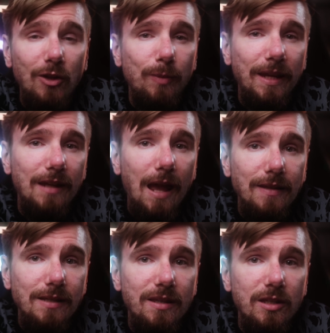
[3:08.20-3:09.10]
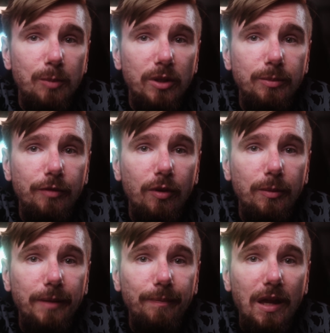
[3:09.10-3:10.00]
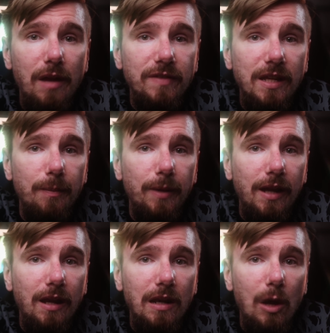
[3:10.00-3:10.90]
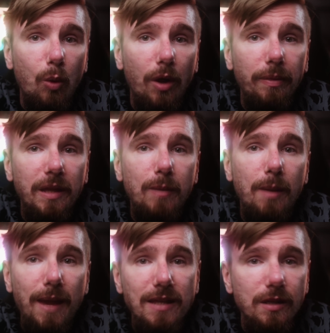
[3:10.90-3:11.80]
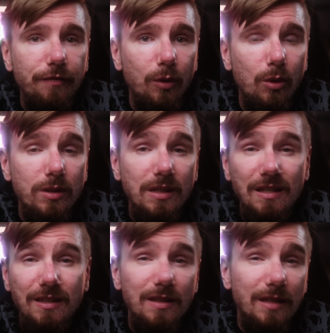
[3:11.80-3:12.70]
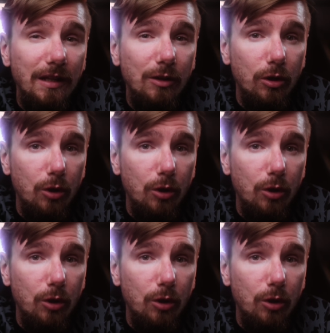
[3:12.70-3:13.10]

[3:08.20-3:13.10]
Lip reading: to make it as easy as possible for me, I have set up my Canon R1 that my basic focus is the single dot